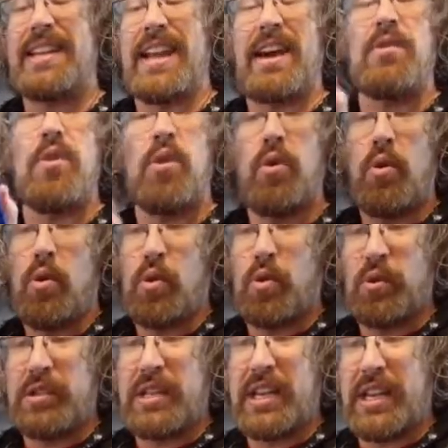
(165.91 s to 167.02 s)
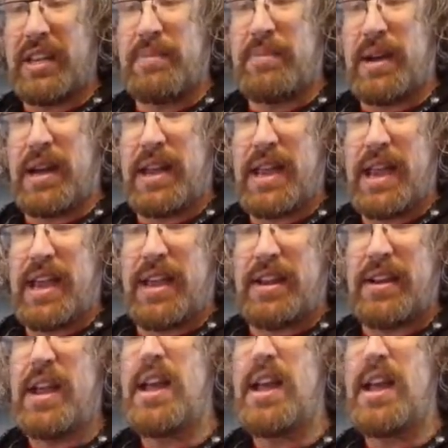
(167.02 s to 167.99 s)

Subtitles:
now hold in my hand.